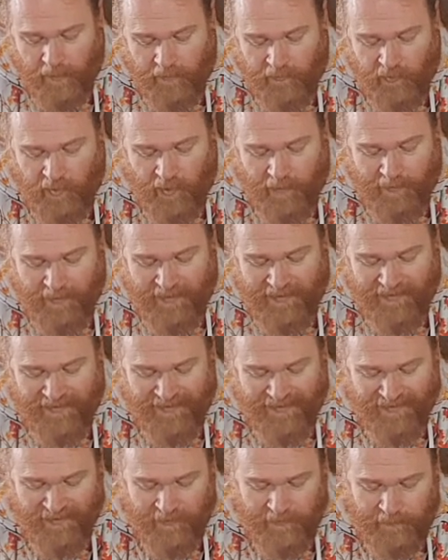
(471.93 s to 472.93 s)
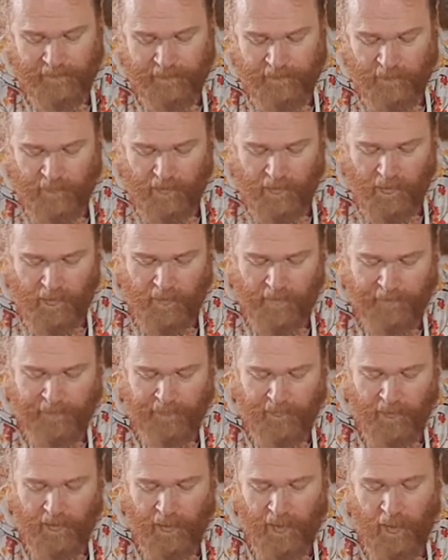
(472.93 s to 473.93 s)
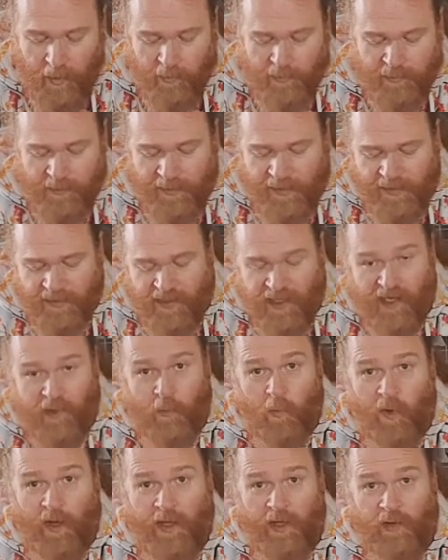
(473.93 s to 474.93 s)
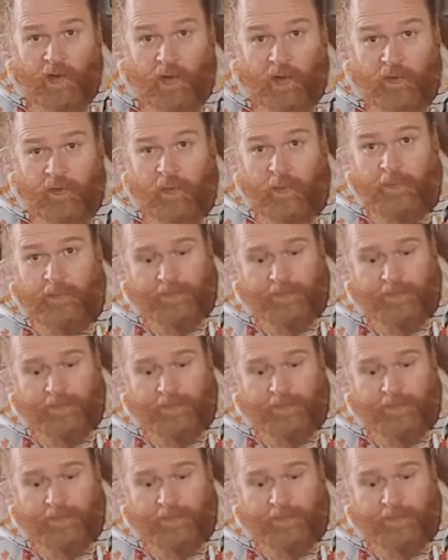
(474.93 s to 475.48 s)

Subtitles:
diabetes, helps maintain weight loss,